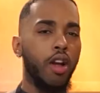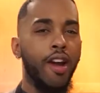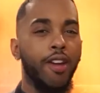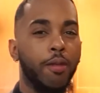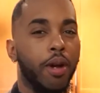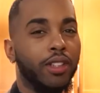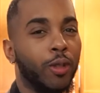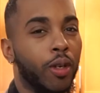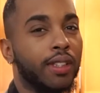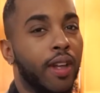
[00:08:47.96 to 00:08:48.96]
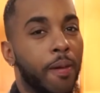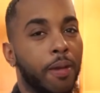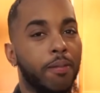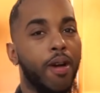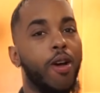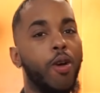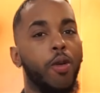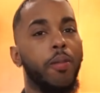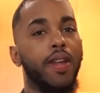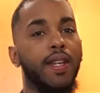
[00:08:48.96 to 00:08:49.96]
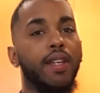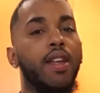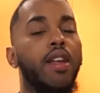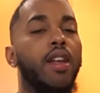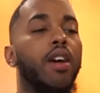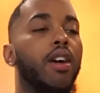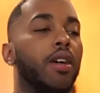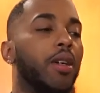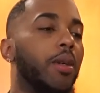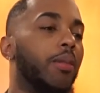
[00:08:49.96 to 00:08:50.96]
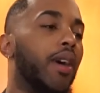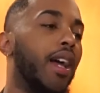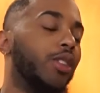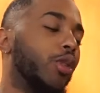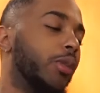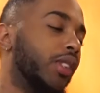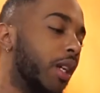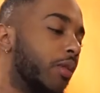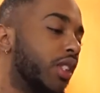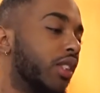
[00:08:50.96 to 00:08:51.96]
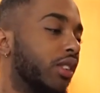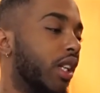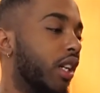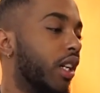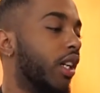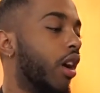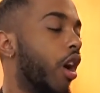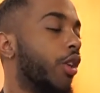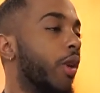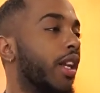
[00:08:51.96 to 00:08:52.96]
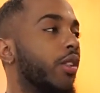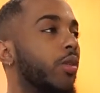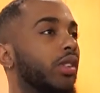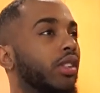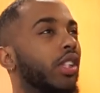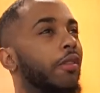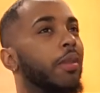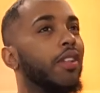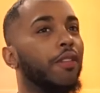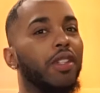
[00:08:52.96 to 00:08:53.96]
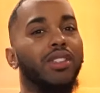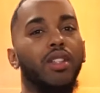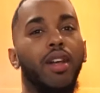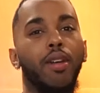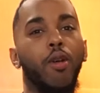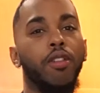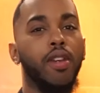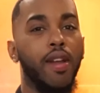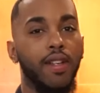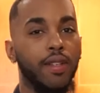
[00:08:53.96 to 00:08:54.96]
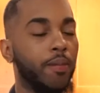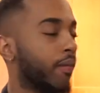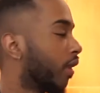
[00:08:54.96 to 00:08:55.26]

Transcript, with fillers: All right, everybody, so that's how I make my homemade um, ice cream sandwiches. Uh, all you gotta do is just leave them in the freezer like overnight.